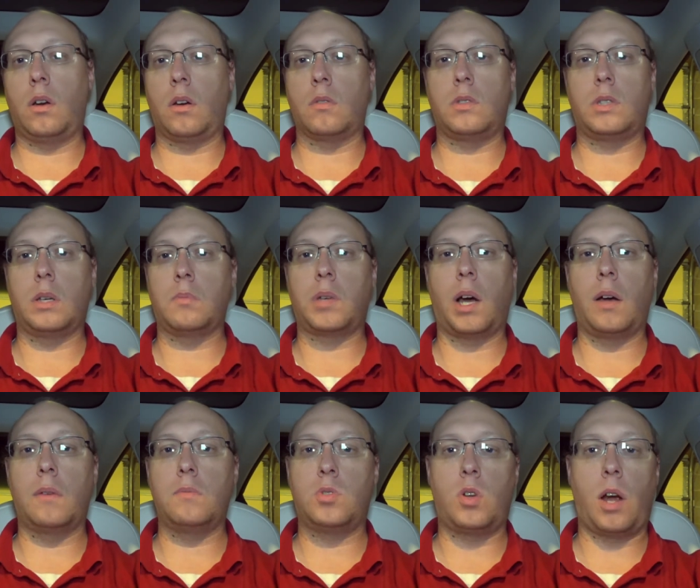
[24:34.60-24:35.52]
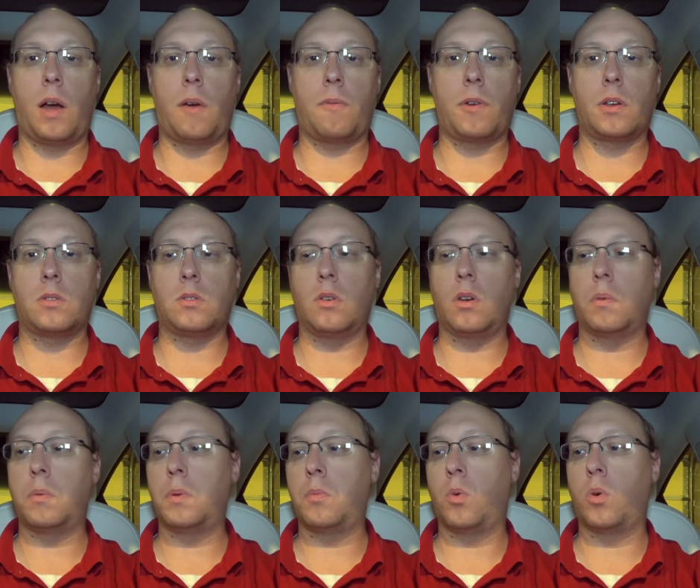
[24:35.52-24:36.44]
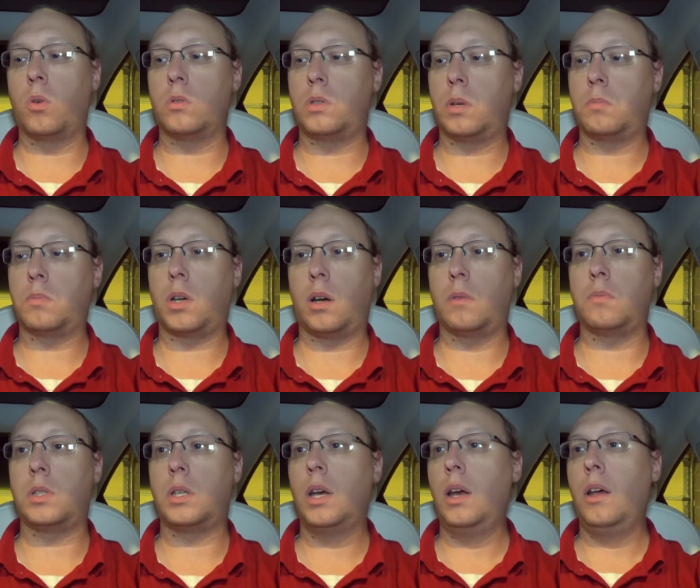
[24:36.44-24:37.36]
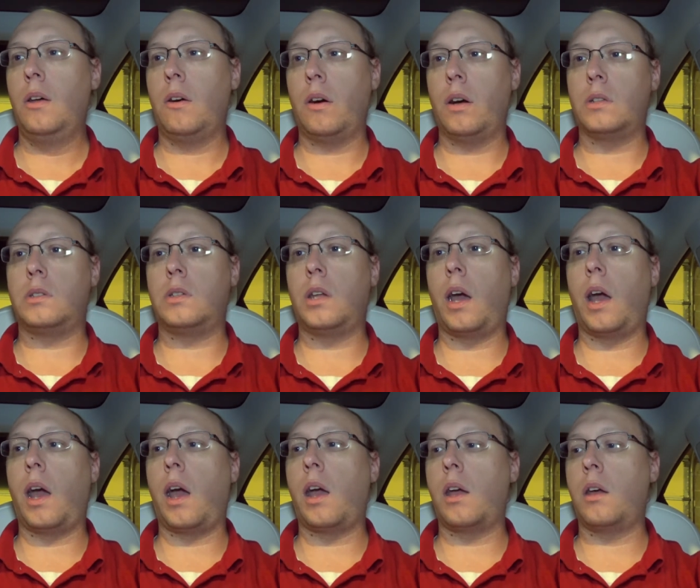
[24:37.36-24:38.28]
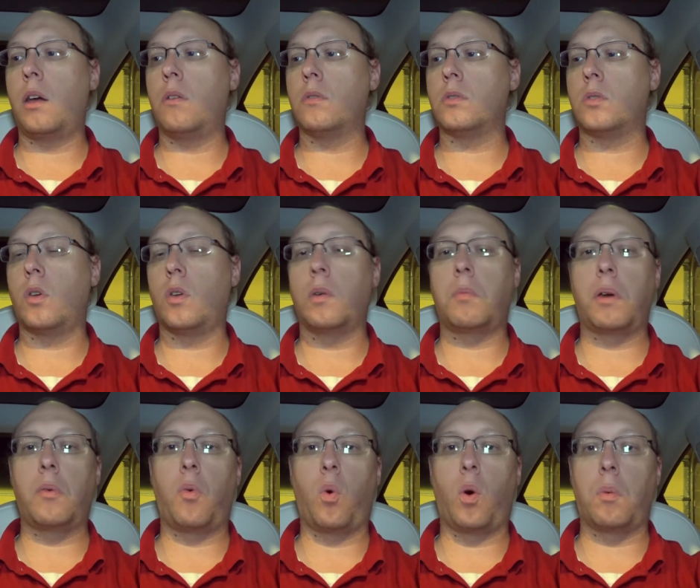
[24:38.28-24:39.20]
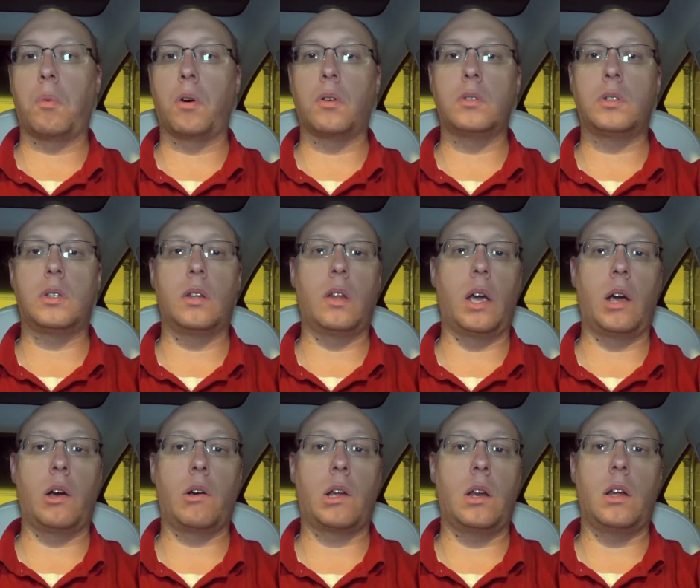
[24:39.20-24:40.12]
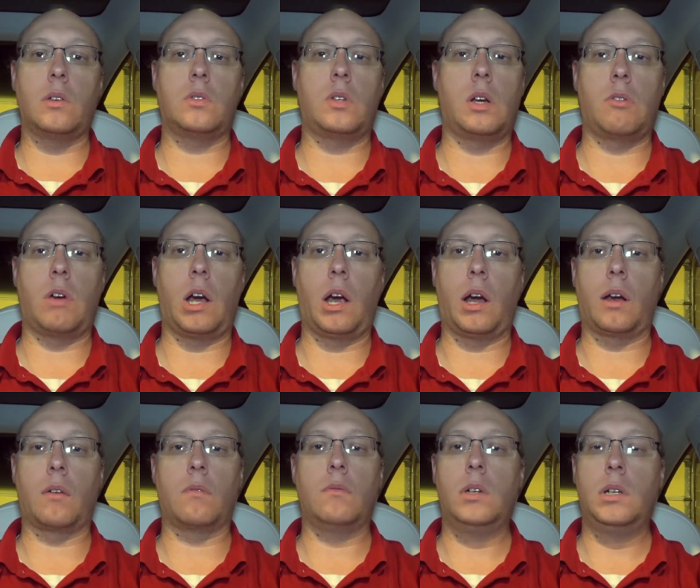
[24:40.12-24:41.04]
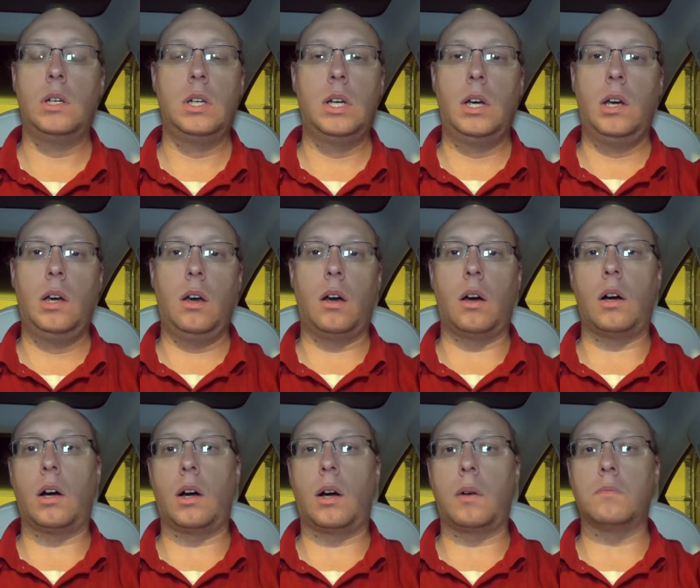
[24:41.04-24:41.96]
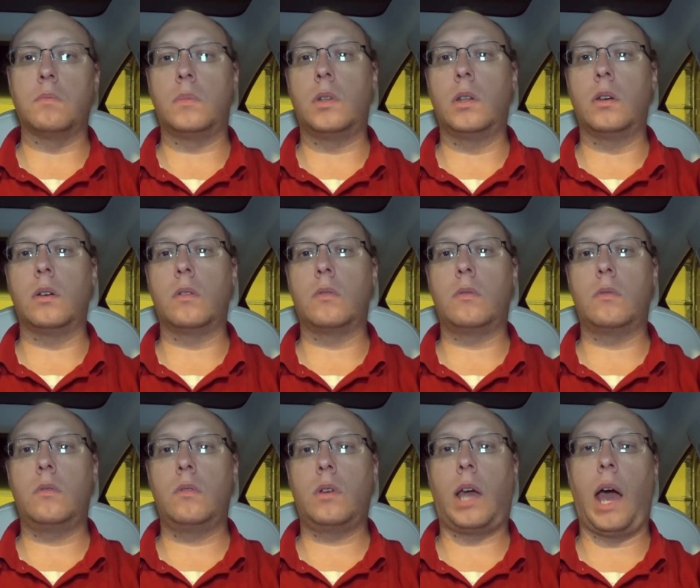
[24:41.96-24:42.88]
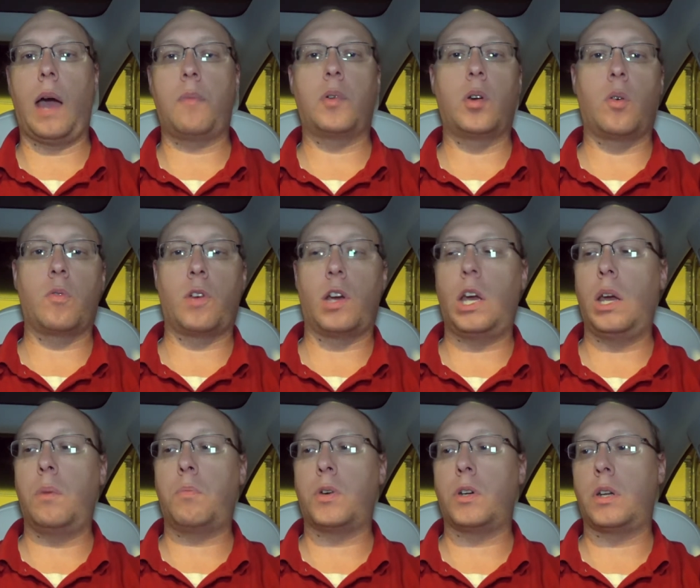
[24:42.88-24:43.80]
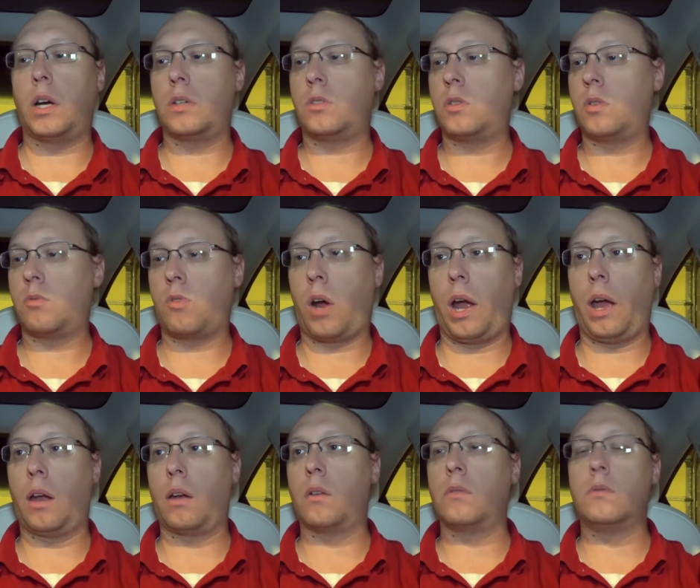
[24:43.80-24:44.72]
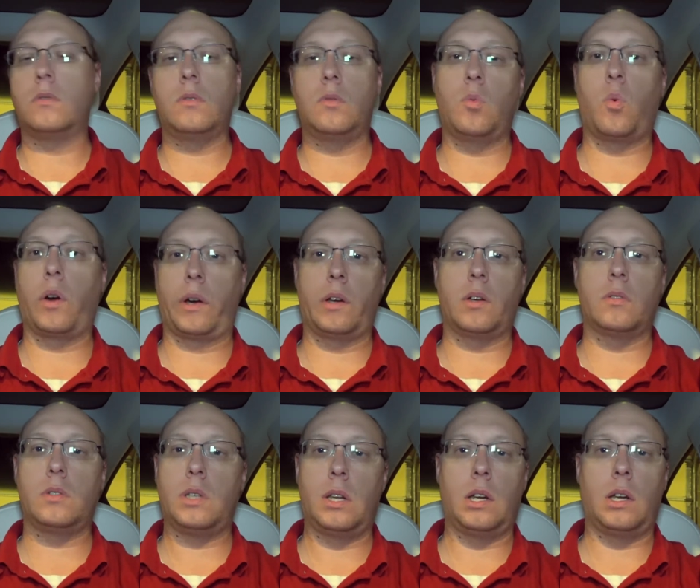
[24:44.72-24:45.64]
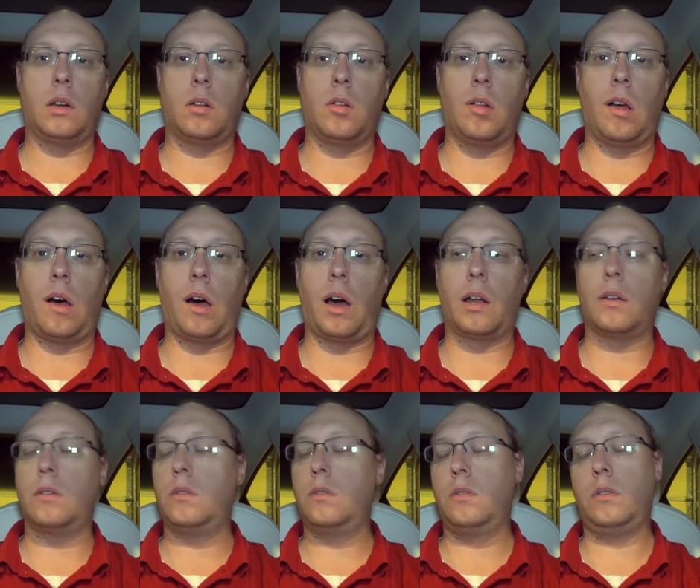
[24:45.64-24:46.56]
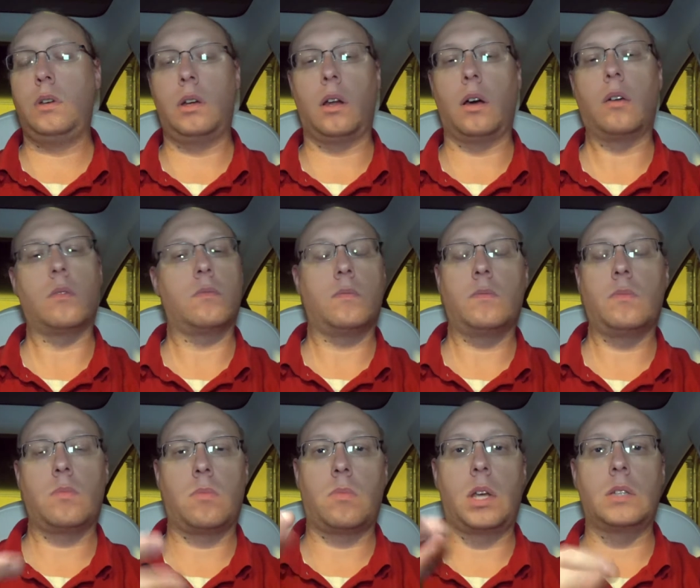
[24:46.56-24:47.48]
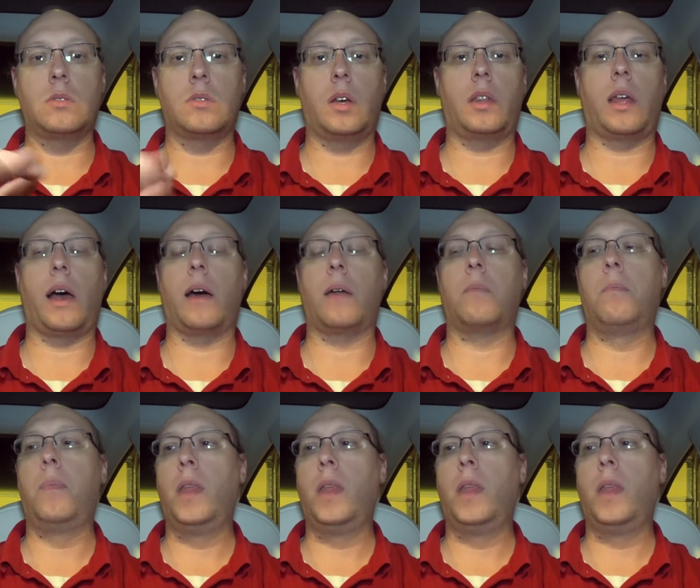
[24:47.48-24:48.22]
sometimes traffic's a little bit more. Sometimes, like today, it was a little bit warmer, so the air conditioning ran. The cabin overheat protection ran when I was sitting in the lot, things like that.